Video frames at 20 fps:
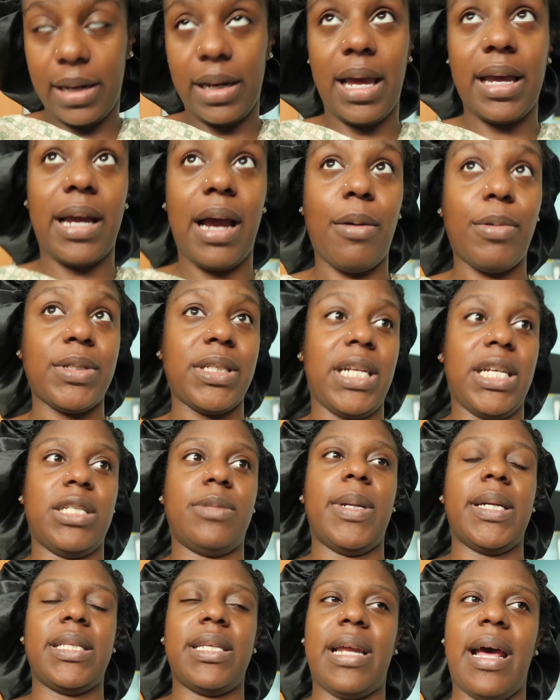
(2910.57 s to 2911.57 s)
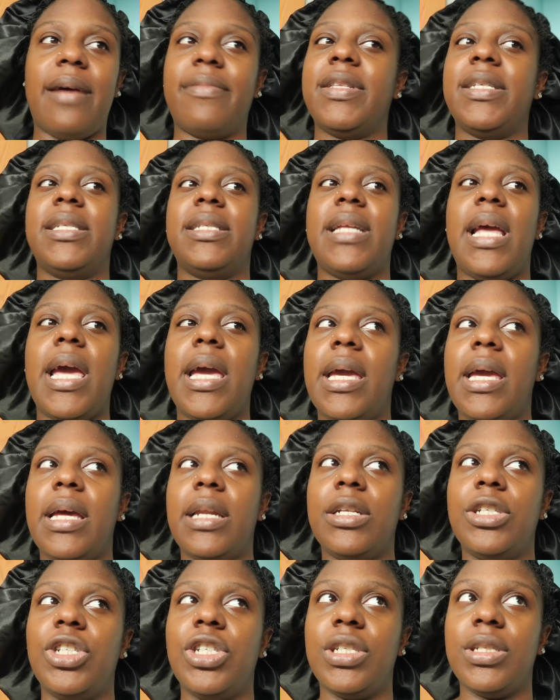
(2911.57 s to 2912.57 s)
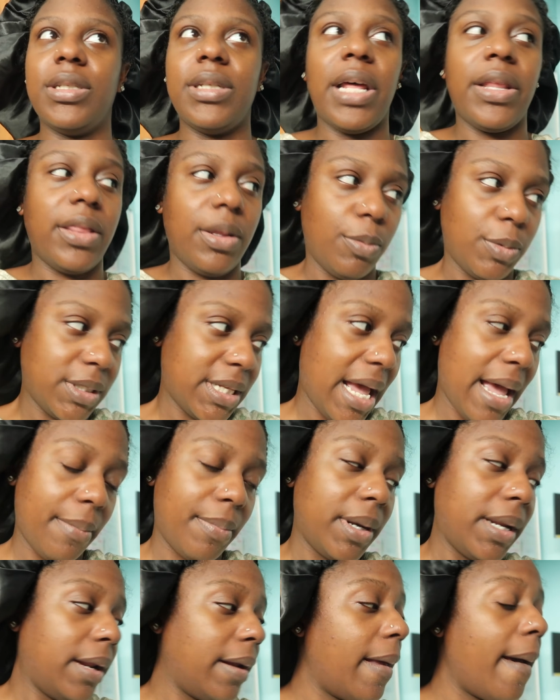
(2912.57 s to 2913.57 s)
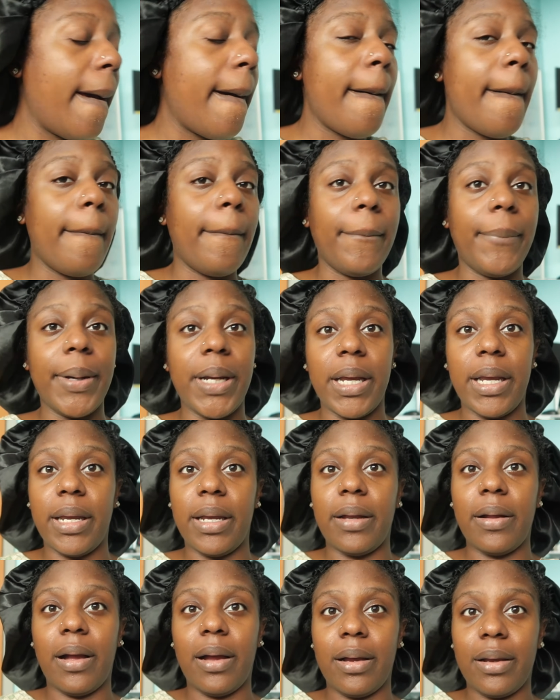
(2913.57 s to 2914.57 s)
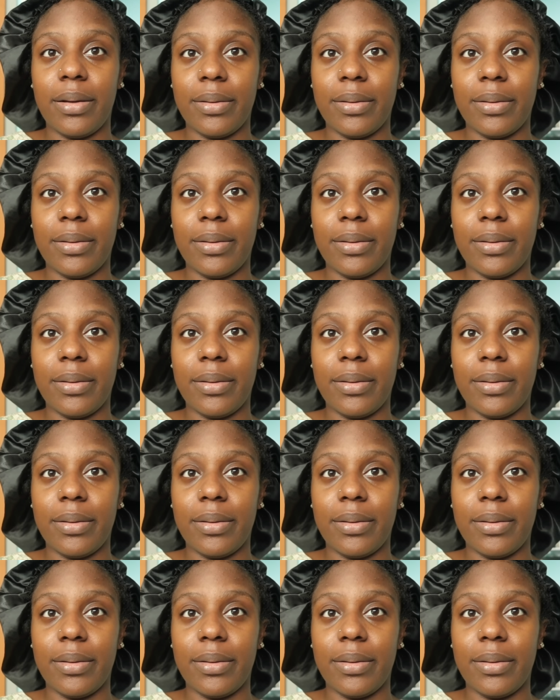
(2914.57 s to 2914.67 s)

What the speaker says: Like I wasn't expecting to have to stay and just nothing was happening. But